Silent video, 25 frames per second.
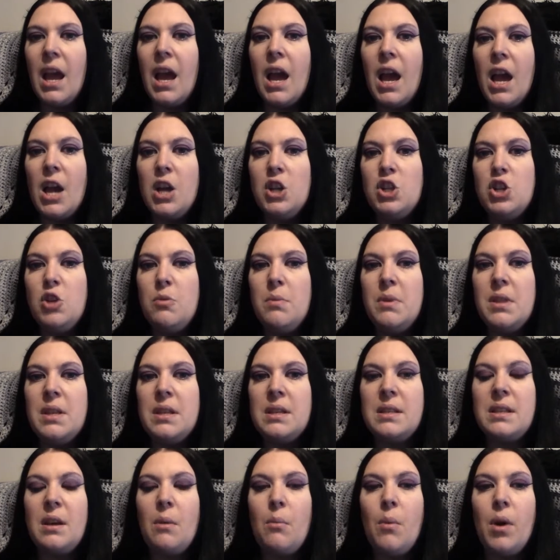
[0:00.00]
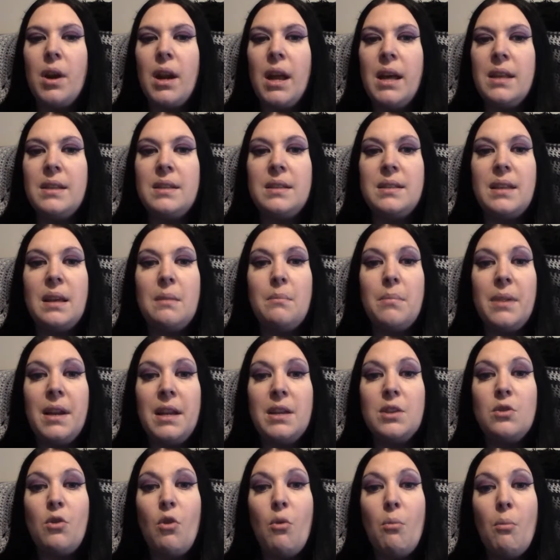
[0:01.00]
Assuming that someone has the same
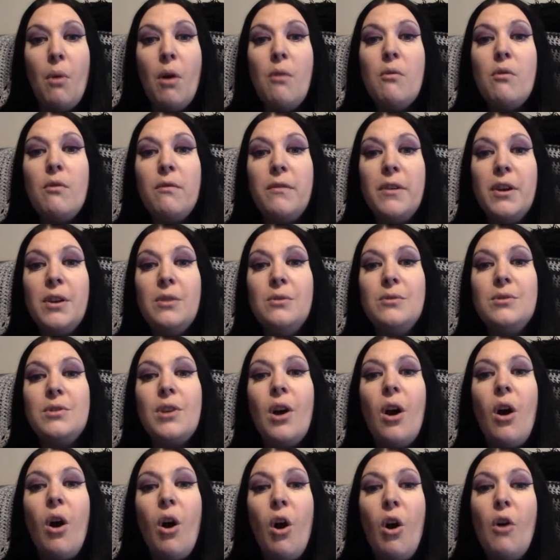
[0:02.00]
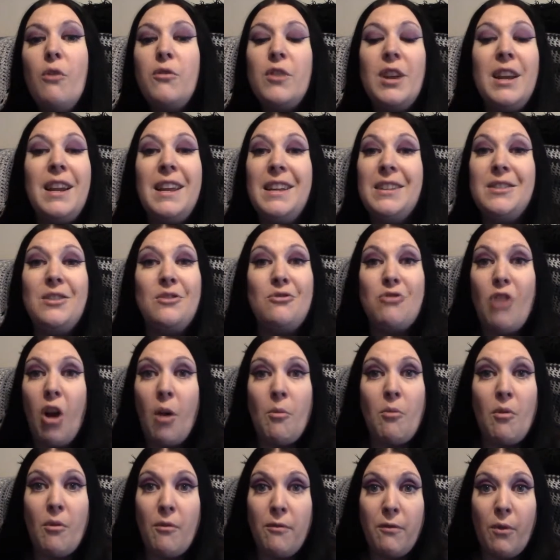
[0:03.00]
political moral views often leads to
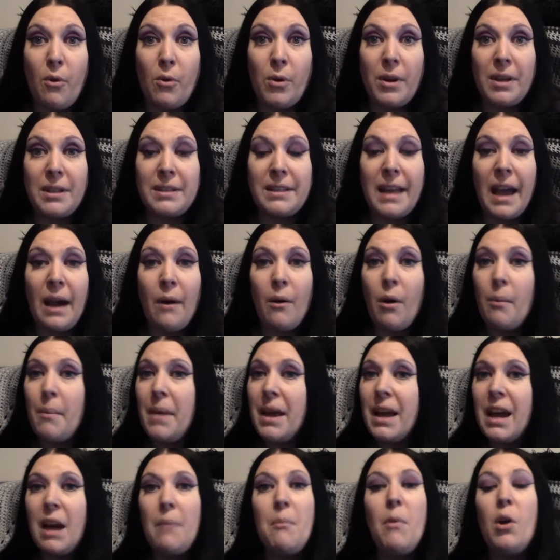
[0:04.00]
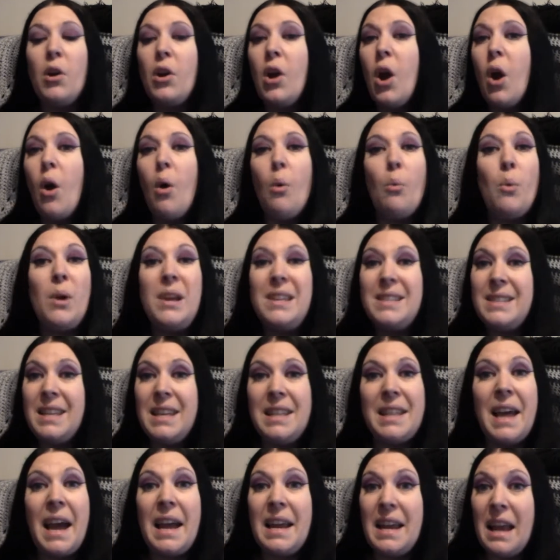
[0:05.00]
drama and fallings out. I mean, come on, we see
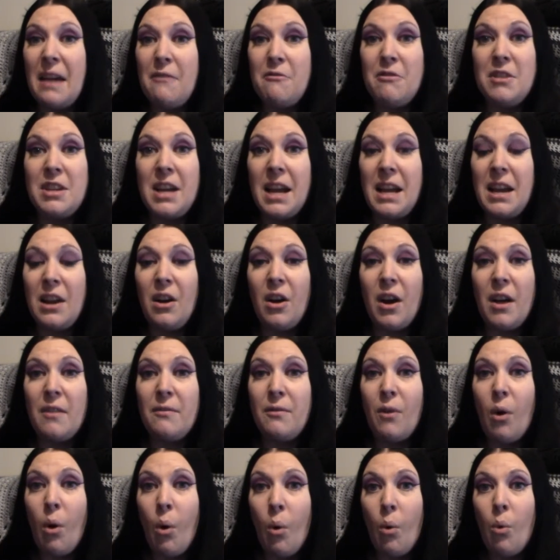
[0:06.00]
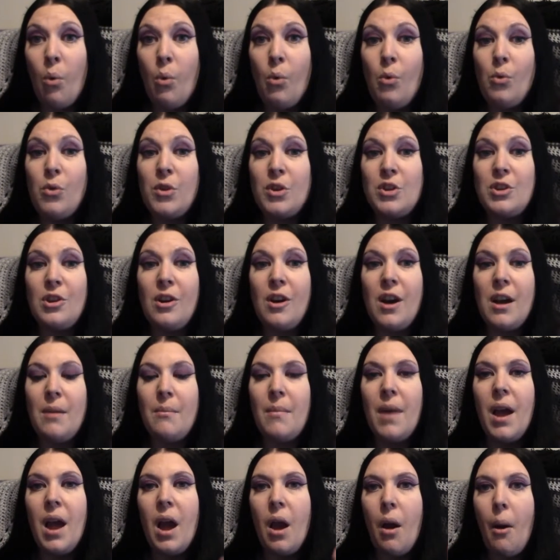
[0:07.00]
that in everyday life all the time.
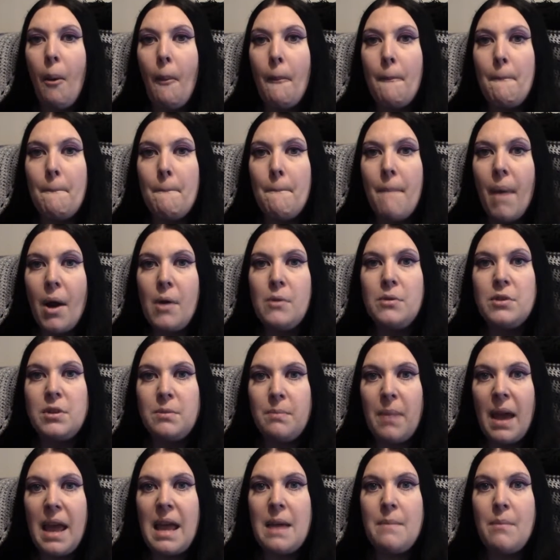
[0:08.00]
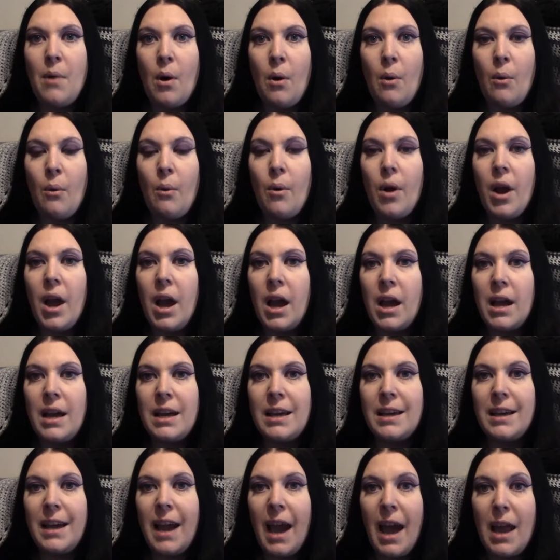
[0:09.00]
Most people
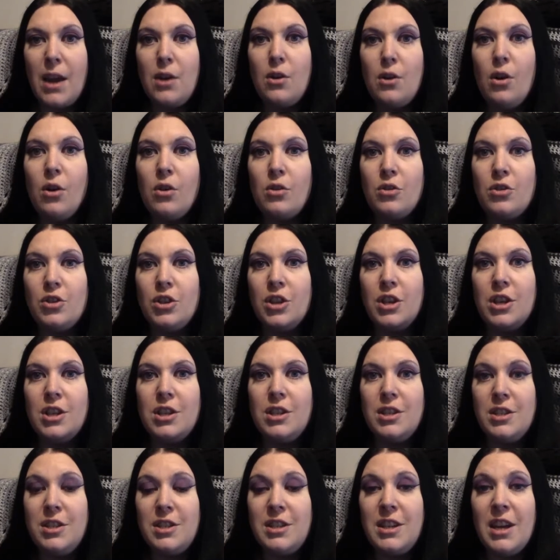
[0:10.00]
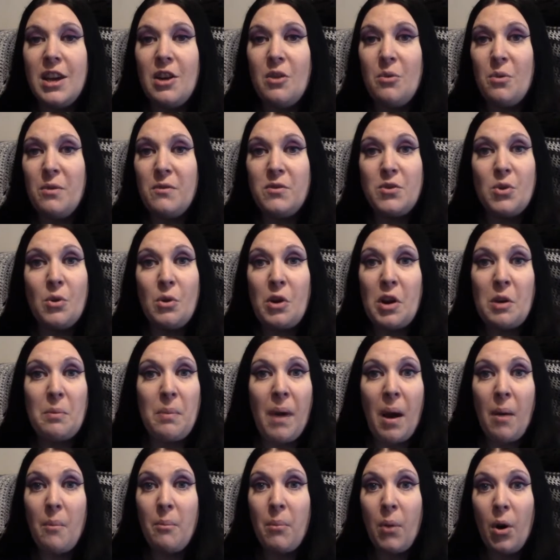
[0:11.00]
cannot deal with talking
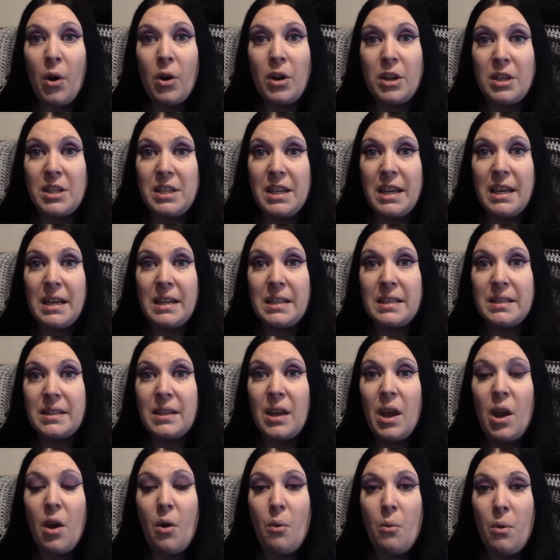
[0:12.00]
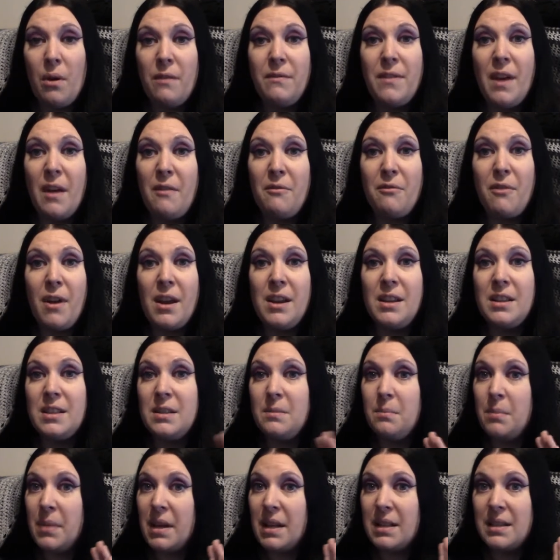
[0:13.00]
about politics with their friends
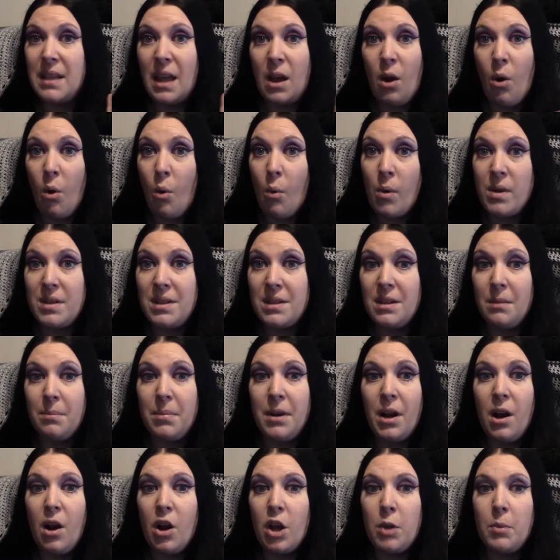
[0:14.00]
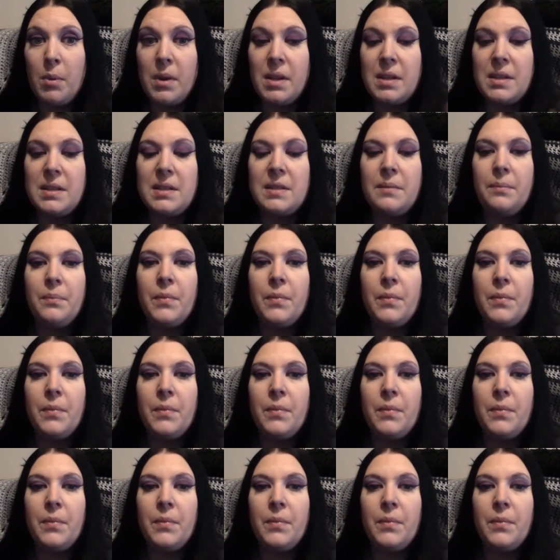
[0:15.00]
because they always end up in arguments.